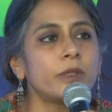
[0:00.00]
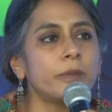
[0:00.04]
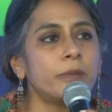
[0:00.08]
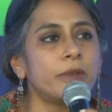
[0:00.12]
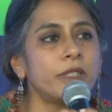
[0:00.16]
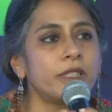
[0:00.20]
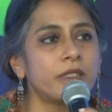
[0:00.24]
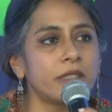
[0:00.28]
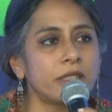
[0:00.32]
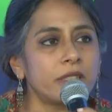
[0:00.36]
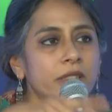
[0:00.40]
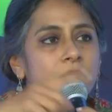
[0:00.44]

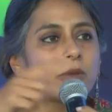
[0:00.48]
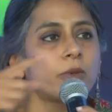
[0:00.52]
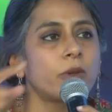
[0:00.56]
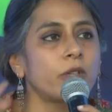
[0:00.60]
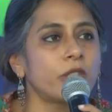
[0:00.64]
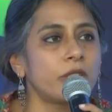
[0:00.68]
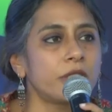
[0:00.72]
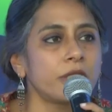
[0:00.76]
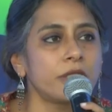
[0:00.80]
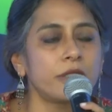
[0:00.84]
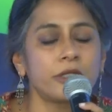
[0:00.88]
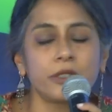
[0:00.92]
British
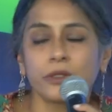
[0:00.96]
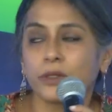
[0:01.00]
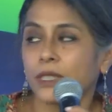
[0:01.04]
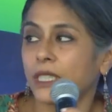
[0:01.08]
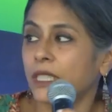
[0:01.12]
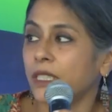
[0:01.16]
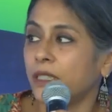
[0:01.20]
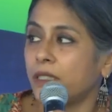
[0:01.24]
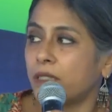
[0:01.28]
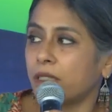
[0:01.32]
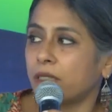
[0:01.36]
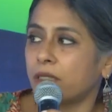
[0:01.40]
wanted to
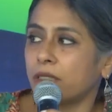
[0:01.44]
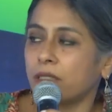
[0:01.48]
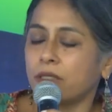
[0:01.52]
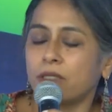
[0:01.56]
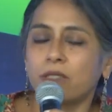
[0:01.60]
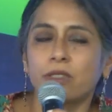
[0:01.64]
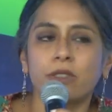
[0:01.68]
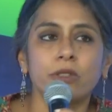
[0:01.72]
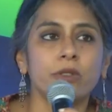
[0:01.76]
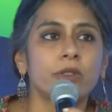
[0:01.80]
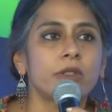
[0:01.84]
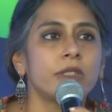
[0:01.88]
intern.
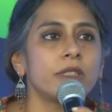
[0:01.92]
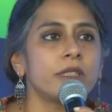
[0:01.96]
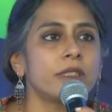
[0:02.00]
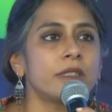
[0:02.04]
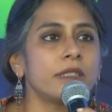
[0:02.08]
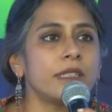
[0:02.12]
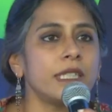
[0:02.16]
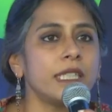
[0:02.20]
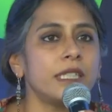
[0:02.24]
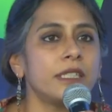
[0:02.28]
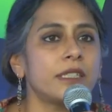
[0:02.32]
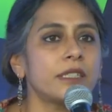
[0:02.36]
So the
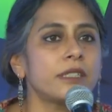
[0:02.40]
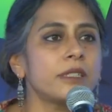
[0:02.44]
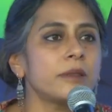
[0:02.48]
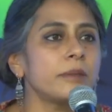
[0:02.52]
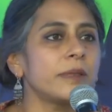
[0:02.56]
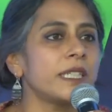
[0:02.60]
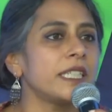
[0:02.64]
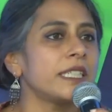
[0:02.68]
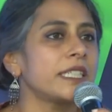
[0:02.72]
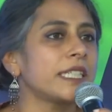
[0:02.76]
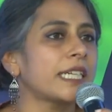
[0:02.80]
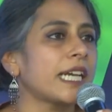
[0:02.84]

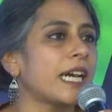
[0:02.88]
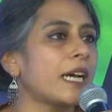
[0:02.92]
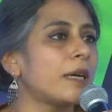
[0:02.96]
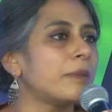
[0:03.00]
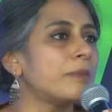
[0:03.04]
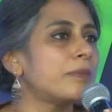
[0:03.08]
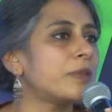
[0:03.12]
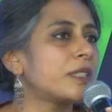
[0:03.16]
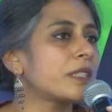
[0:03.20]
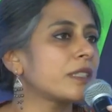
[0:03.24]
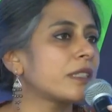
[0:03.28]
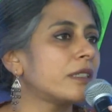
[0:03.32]
internment
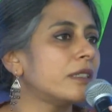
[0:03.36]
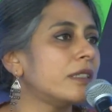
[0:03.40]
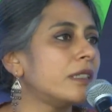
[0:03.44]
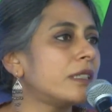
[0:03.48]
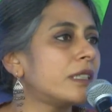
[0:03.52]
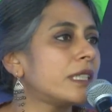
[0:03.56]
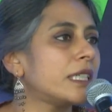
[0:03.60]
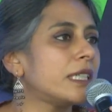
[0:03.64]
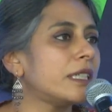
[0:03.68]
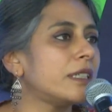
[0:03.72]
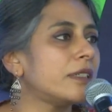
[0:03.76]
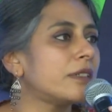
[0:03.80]
camps
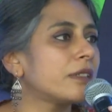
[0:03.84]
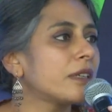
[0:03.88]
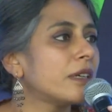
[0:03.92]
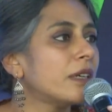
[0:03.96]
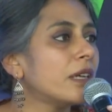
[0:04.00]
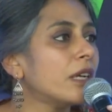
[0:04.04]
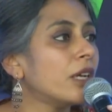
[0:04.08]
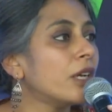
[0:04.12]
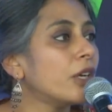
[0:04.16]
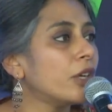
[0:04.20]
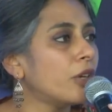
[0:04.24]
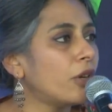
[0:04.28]
contained
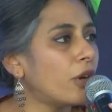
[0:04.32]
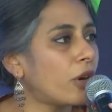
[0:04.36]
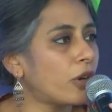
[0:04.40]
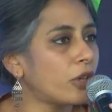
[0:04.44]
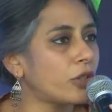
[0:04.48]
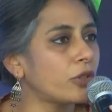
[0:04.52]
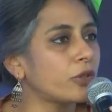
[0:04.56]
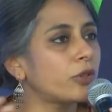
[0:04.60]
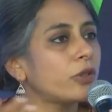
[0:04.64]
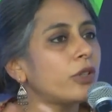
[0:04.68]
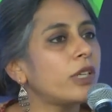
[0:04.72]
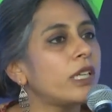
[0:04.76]

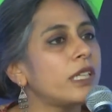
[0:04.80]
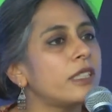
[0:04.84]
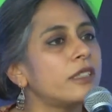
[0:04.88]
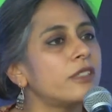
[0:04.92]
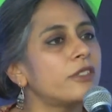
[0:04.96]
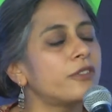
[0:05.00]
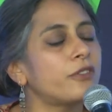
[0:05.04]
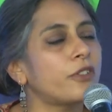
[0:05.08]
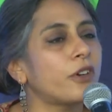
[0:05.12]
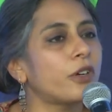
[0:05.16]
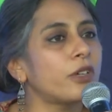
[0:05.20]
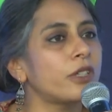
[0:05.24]
not only the
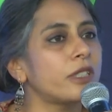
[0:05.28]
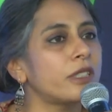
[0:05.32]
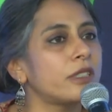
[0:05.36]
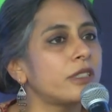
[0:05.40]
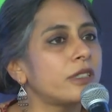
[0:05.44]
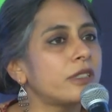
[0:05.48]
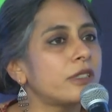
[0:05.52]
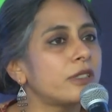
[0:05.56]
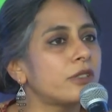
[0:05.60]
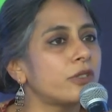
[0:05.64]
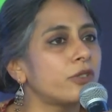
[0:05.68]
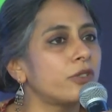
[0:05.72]

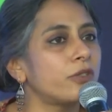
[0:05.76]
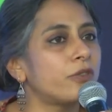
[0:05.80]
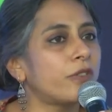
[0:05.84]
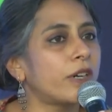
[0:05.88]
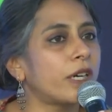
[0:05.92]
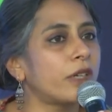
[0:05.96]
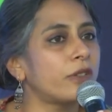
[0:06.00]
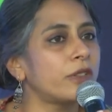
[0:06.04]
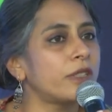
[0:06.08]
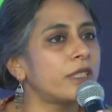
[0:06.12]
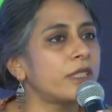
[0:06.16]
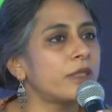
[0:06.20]
foreigners who
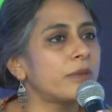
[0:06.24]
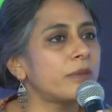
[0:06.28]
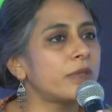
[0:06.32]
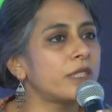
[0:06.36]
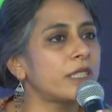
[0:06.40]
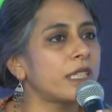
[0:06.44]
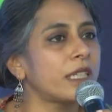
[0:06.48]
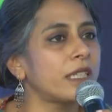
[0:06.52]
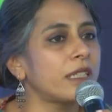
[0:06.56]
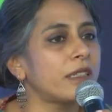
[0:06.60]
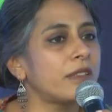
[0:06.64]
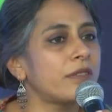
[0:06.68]
found
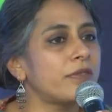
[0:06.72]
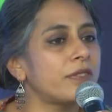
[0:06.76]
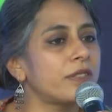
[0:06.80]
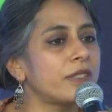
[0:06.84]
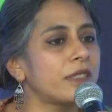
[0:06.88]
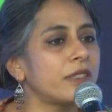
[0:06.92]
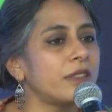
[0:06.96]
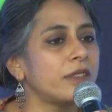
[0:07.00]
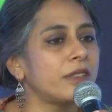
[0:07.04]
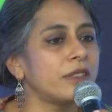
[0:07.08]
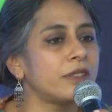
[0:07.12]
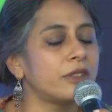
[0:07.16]
themselves
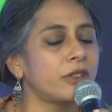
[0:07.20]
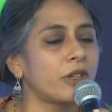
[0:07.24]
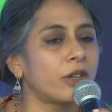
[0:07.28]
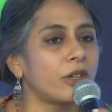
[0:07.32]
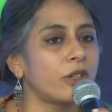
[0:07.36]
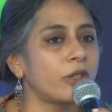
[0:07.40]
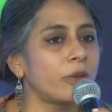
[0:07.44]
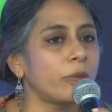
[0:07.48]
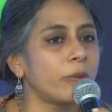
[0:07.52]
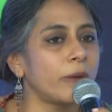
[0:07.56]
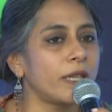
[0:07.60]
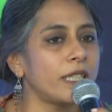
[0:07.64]
in the
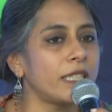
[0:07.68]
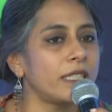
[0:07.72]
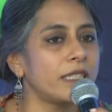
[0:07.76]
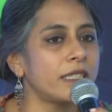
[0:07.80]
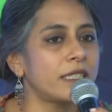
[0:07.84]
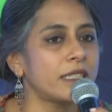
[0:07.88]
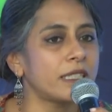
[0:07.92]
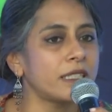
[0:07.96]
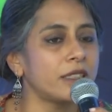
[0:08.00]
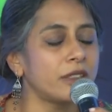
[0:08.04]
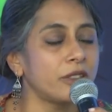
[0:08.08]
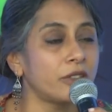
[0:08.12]
wrong
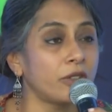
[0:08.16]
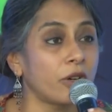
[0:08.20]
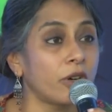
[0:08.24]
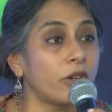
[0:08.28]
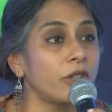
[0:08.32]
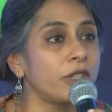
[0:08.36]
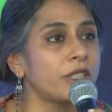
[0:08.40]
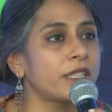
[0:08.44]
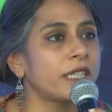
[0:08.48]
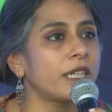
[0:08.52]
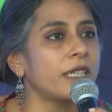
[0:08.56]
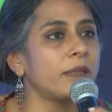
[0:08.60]
place in the
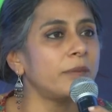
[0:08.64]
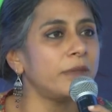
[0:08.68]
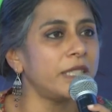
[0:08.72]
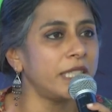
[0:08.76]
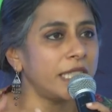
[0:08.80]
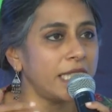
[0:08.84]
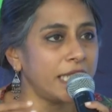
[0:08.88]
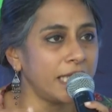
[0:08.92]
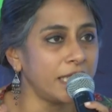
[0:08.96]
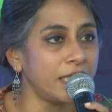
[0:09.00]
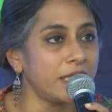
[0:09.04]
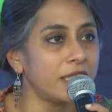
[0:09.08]
wrong time in
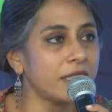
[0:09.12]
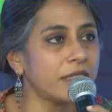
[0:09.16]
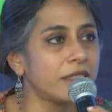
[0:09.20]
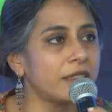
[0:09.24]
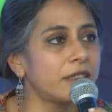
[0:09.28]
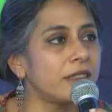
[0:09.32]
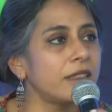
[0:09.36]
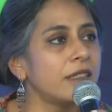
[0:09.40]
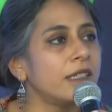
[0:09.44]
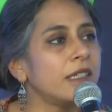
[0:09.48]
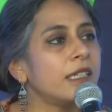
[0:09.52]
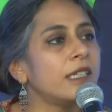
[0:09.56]
India,
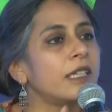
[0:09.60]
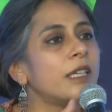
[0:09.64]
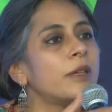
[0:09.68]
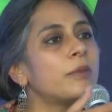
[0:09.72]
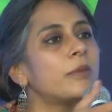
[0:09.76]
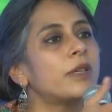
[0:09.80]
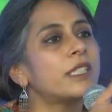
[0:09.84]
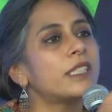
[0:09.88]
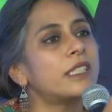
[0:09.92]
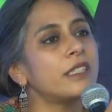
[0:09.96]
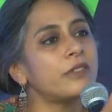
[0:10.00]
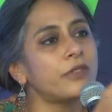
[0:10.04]

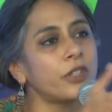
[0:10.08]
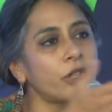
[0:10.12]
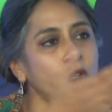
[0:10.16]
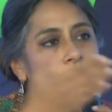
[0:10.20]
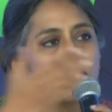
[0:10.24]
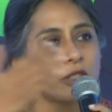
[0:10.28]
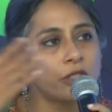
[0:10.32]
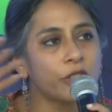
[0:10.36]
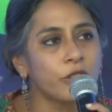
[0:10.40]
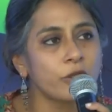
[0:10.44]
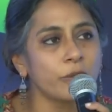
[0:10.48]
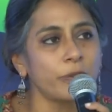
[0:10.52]
but they were
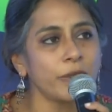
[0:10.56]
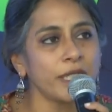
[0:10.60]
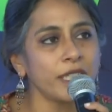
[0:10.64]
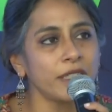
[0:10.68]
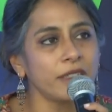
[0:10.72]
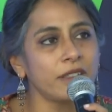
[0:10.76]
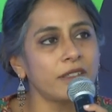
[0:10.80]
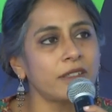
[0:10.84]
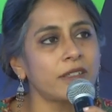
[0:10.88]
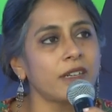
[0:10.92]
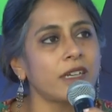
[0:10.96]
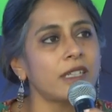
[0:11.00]
also being
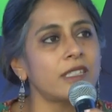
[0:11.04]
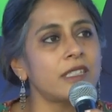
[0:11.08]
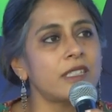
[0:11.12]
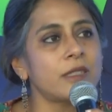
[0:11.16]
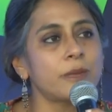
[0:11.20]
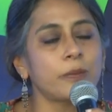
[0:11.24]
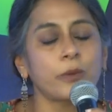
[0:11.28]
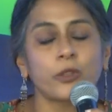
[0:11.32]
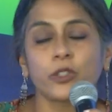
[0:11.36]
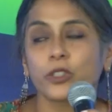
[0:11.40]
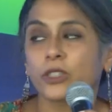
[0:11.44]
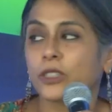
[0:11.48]

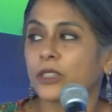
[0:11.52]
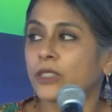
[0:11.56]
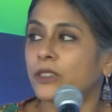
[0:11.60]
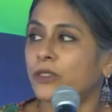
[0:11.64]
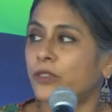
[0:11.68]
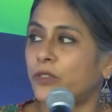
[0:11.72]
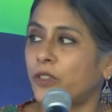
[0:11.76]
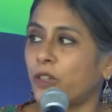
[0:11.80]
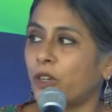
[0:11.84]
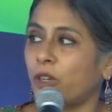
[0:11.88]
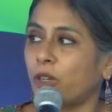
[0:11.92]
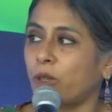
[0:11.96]
transported
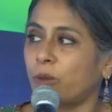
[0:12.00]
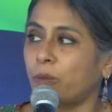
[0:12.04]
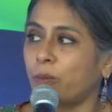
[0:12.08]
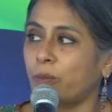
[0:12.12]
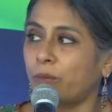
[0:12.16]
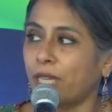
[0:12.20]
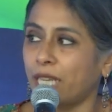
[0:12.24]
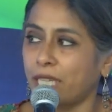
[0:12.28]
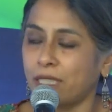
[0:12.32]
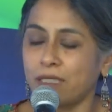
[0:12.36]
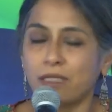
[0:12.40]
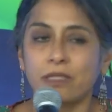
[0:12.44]
from
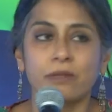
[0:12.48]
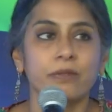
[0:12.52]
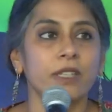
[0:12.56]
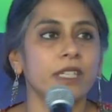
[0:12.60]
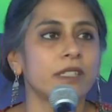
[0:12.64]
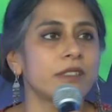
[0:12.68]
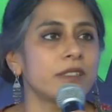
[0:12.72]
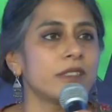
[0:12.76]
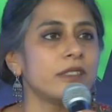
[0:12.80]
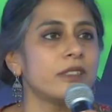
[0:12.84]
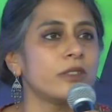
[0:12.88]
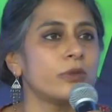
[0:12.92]
elsewhere
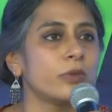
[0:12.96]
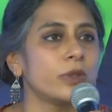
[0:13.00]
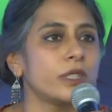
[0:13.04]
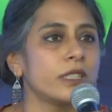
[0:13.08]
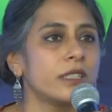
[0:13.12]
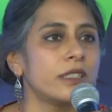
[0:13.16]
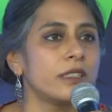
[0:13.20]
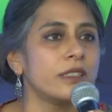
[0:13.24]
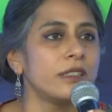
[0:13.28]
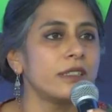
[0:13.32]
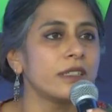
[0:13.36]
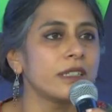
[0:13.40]
in the
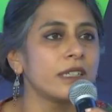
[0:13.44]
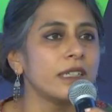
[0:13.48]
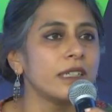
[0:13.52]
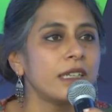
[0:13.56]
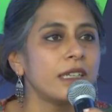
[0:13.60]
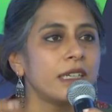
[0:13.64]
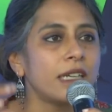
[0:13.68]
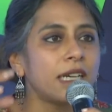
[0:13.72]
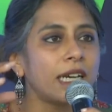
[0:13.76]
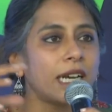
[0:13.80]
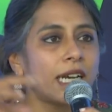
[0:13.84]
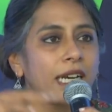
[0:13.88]
world
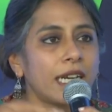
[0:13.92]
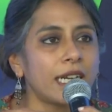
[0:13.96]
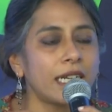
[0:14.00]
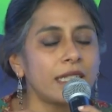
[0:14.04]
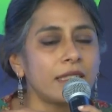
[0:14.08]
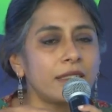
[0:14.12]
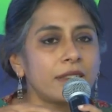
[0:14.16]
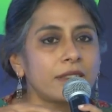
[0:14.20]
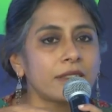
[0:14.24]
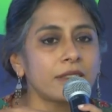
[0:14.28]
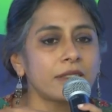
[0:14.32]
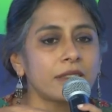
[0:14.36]

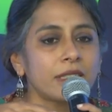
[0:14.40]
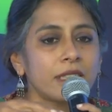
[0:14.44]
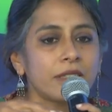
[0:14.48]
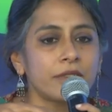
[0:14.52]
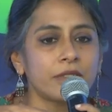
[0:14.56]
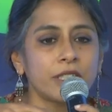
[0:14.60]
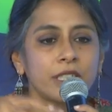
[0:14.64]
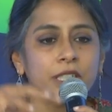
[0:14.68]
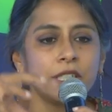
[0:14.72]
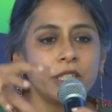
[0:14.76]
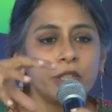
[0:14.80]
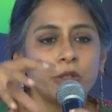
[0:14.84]
and there
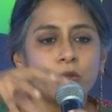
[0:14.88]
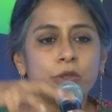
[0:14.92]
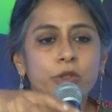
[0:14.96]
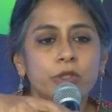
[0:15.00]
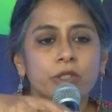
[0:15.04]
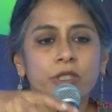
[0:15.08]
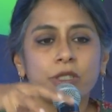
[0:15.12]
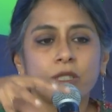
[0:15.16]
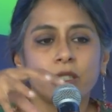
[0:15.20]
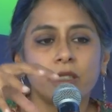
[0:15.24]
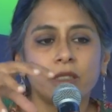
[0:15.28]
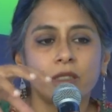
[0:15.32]
were
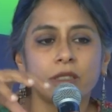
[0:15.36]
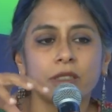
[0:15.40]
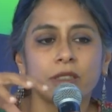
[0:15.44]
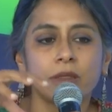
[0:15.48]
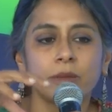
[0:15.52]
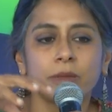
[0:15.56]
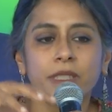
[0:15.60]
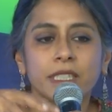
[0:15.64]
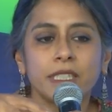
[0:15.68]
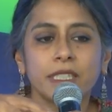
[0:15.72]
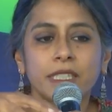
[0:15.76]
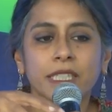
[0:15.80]
huge
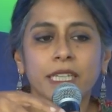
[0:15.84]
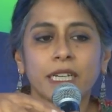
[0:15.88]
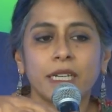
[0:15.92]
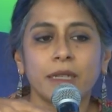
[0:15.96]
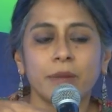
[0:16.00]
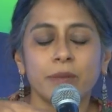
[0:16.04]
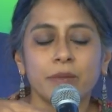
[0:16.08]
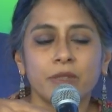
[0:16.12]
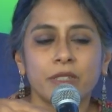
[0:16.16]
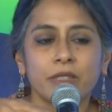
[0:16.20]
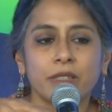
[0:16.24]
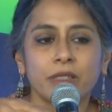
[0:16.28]
internment
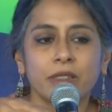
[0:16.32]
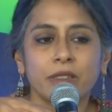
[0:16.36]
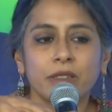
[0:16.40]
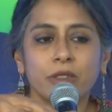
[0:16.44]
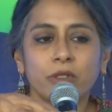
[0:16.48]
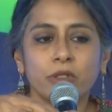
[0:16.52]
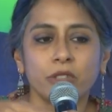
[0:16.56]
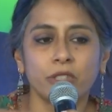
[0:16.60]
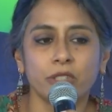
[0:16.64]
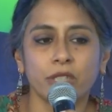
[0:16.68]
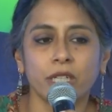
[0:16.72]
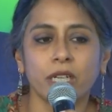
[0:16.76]
camps in
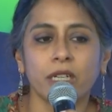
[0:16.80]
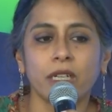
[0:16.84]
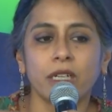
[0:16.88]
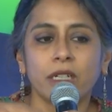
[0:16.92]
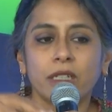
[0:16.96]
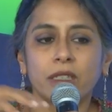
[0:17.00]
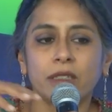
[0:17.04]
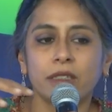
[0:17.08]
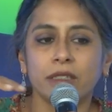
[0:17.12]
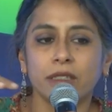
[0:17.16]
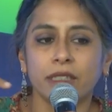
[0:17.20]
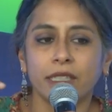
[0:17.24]

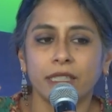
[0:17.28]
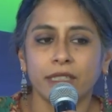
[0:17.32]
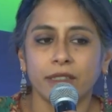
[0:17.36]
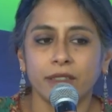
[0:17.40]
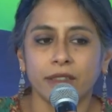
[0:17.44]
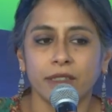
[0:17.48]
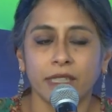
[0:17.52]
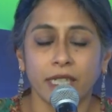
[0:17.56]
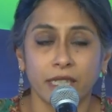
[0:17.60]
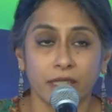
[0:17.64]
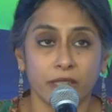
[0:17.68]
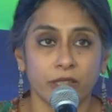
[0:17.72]
Gujarat,
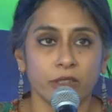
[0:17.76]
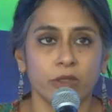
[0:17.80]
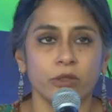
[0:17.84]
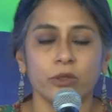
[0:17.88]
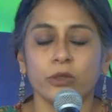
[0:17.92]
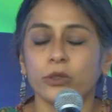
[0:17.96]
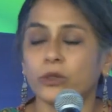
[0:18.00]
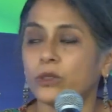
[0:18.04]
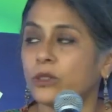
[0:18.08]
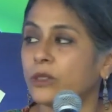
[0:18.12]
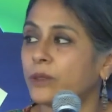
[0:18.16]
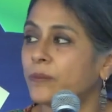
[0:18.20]
in
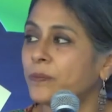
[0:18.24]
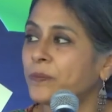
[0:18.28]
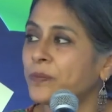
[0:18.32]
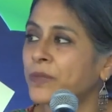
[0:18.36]
Dehradun.